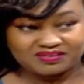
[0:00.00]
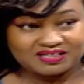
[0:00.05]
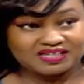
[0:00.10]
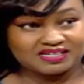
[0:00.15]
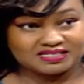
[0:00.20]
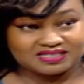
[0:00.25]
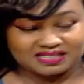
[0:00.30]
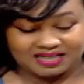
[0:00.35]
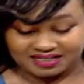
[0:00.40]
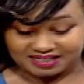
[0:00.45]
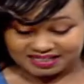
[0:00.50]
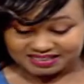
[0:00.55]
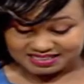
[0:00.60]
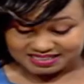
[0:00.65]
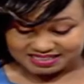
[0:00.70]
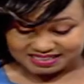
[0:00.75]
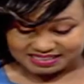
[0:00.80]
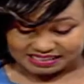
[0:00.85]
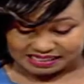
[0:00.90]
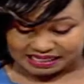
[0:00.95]
Yes, I get
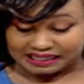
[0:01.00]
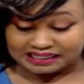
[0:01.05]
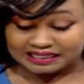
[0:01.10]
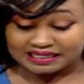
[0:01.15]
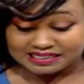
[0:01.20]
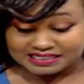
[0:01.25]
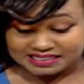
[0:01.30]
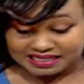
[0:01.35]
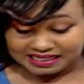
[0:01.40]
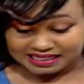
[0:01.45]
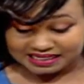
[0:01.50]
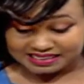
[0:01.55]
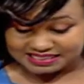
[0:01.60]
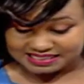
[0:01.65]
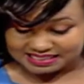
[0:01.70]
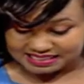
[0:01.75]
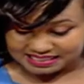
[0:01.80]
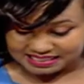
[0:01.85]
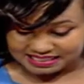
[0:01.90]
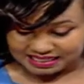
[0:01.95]

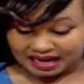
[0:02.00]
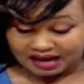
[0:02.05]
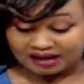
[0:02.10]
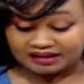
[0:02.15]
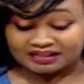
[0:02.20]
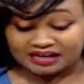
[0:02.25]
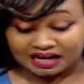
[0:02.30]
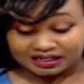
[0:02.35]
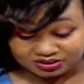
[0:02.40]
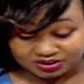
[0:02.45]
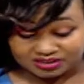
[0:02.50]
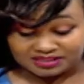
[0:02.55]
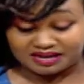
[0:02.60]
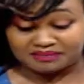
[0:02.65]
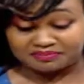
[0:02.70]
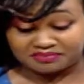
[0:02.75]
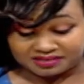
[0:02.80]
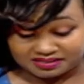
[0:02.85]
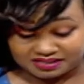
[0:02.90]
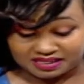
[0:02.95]
seasick.
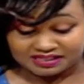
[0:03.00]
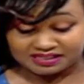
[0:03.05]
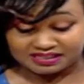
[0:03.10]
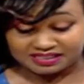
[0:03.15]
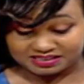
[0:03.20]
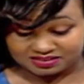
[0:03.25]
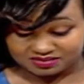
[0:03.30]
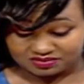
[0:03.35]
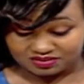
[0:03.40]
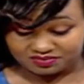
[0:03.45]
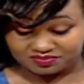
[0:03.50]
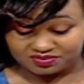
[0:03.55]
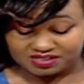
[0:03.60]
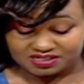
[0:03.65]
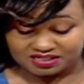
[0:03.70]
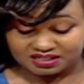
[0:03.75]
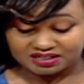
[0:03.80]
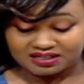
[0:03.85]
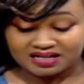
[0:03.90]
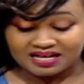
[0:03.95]
They've
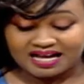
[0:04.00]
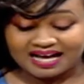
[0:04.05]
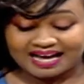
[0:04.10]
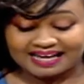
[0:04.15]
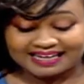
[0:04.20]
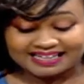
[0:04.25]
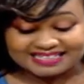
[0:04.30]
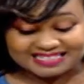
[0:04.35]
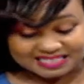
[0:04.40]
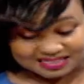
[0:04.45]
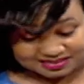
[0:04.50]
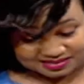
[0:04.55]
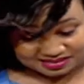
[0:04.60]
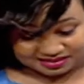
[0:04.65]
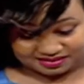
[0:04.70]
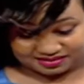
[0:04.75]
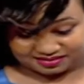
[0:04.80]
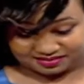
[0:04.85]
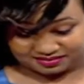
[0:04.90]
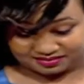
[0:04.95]
written, I get
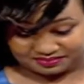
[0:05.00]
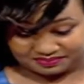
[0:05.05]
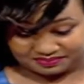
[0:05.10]
seasick.